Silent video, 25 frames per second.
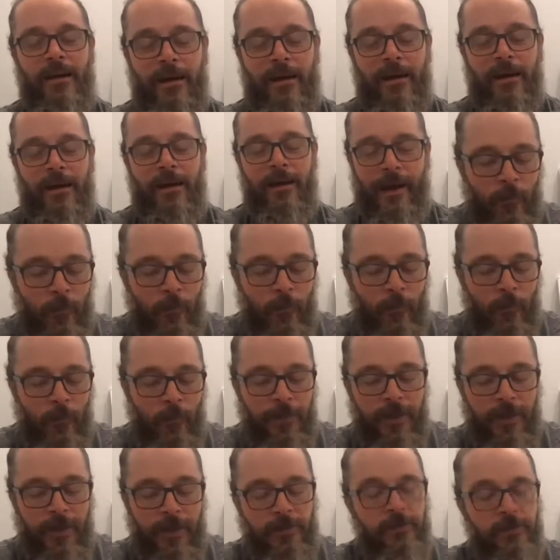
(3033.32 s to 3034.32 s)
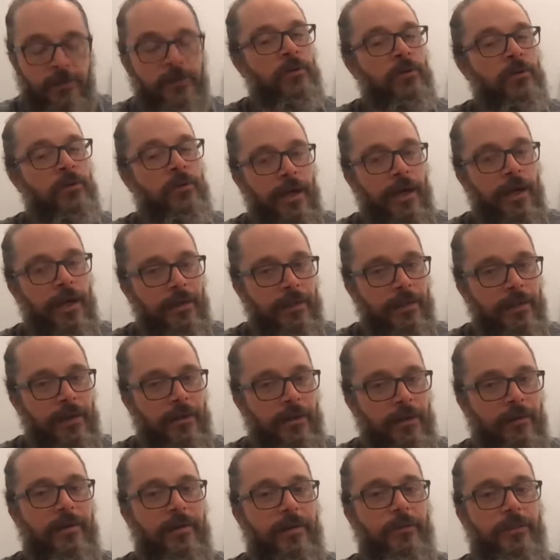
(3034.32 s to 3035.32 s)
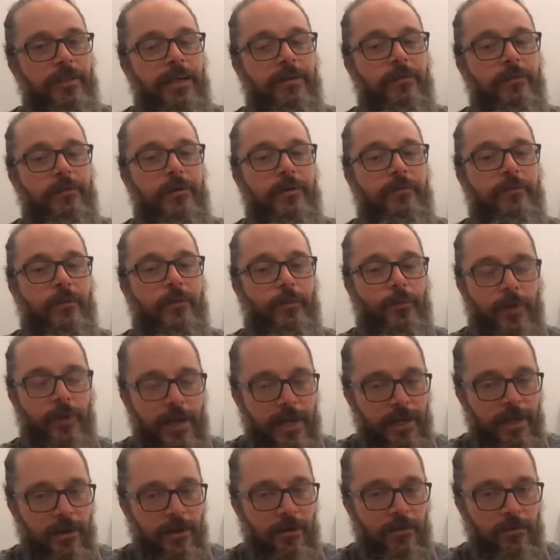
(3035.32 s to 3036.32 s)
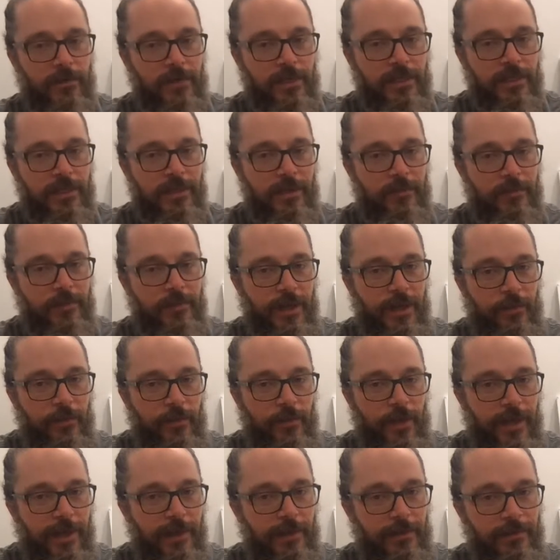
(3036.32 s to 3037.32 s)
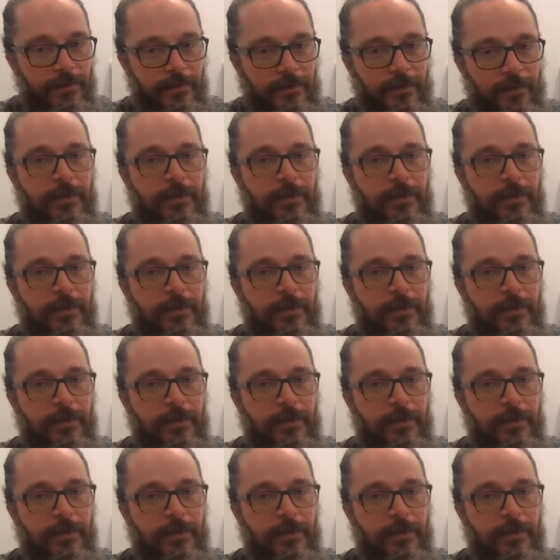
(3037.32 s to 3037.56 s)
I hope that you, Holly, are able to get a little bit of a break over this MEA weekend.